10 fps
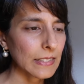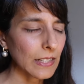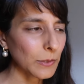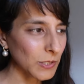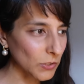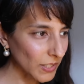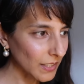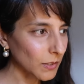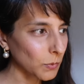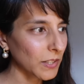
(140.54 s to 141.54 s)
I was
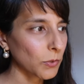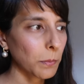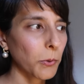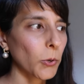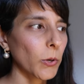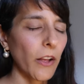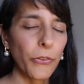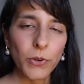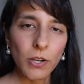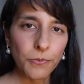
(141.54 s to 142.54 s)
looking at the weather report. I
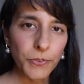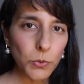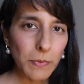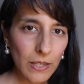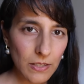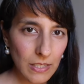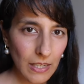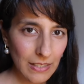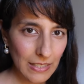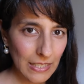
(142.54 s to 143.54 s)
thought I'll film
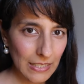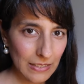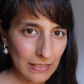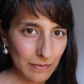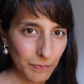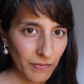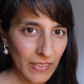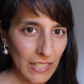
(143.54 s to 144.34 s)
outside in the garden.